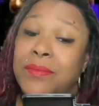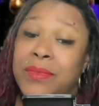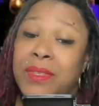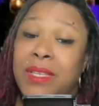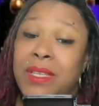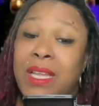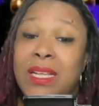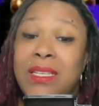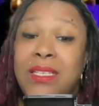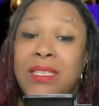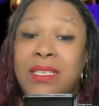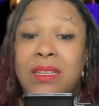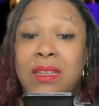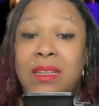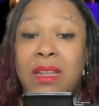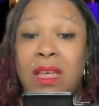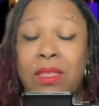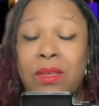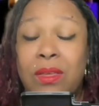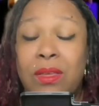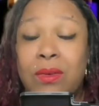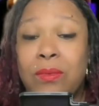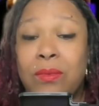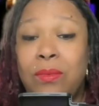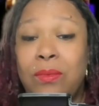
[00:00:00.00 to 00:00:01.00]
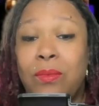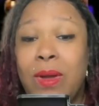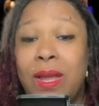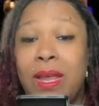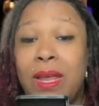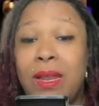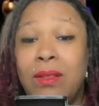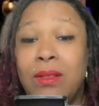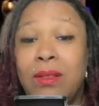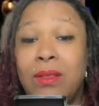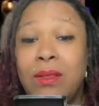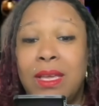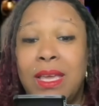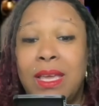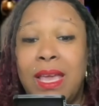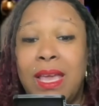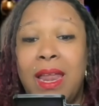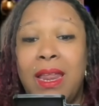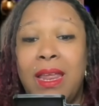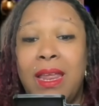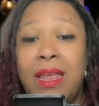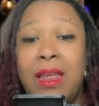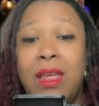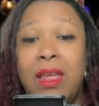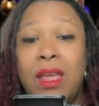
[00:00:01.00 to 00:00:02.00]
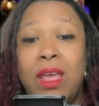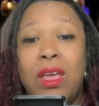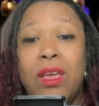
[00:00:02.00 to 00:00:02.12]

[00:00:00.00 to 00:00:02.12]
That's another way to look at it.